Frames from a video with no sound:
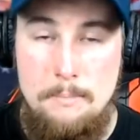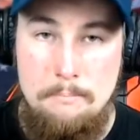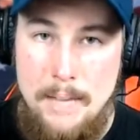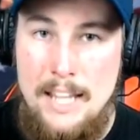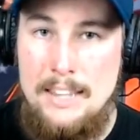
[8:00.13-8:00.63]

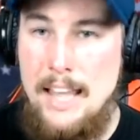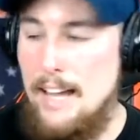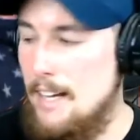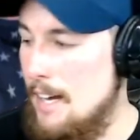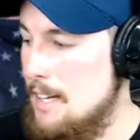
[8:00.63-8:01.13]
made
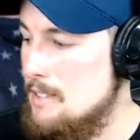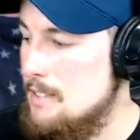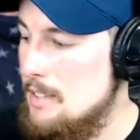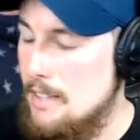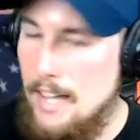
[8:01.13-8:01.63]
that
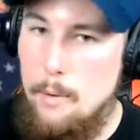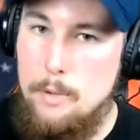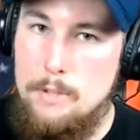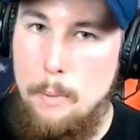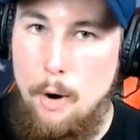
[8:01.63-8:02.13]
case. That
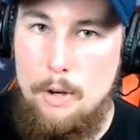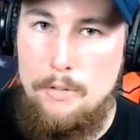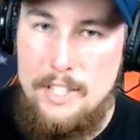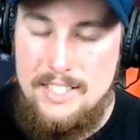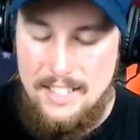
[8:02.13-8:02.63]
was part
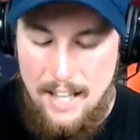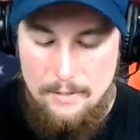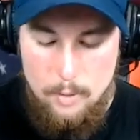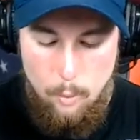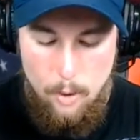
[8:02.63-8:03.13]
of his
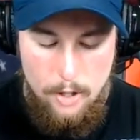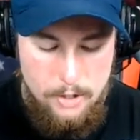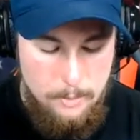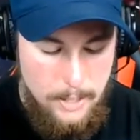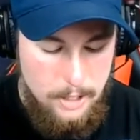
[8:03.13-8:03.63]
life's
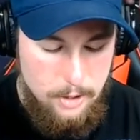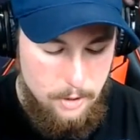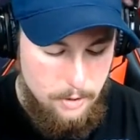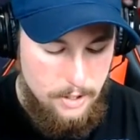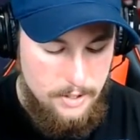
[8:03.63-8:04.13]
work to make
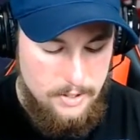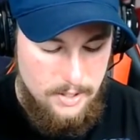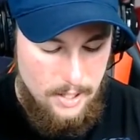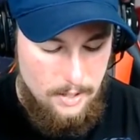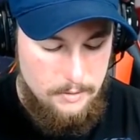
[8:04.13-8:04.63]
sure that the
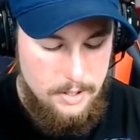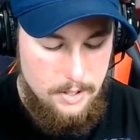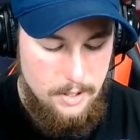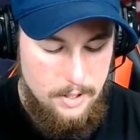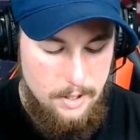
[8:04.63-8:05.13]
slaves
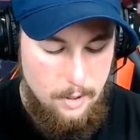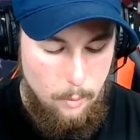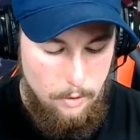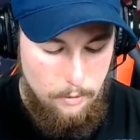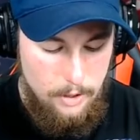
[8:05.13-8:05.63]

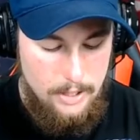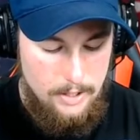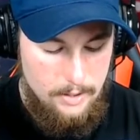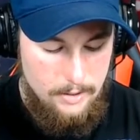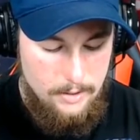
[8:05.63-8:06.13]
were
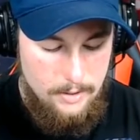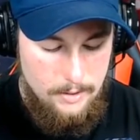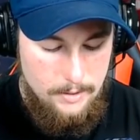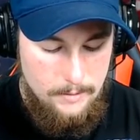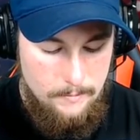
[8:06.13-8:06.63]
freed.
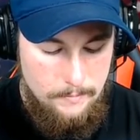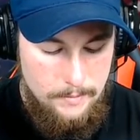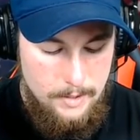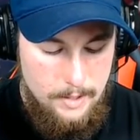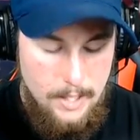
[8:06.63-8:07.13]

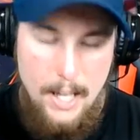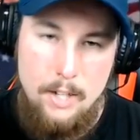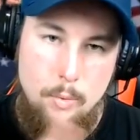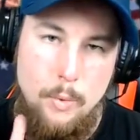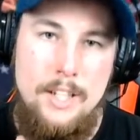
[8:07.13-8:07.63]

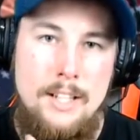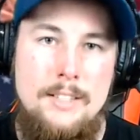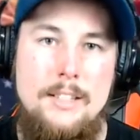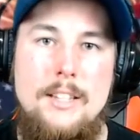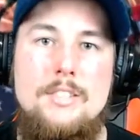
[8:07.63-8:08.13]
And when
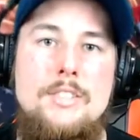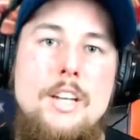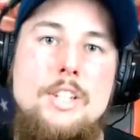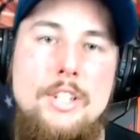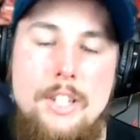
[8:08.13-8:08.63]
his
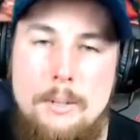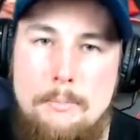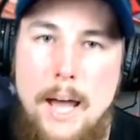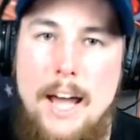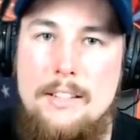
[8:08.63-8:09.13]
legislation
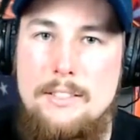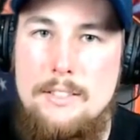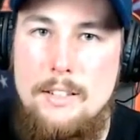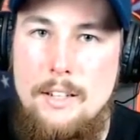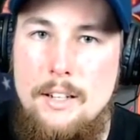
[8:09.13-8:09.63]
didn't pass
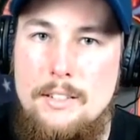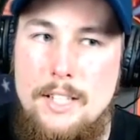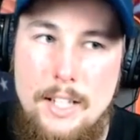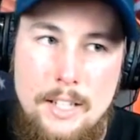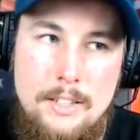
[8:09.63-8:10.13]

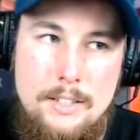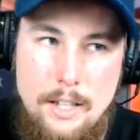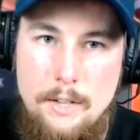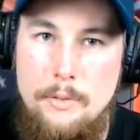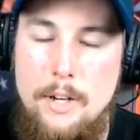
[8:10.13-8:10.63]
to end
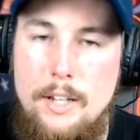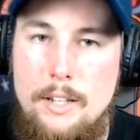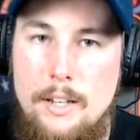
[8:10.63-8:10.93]
slavery,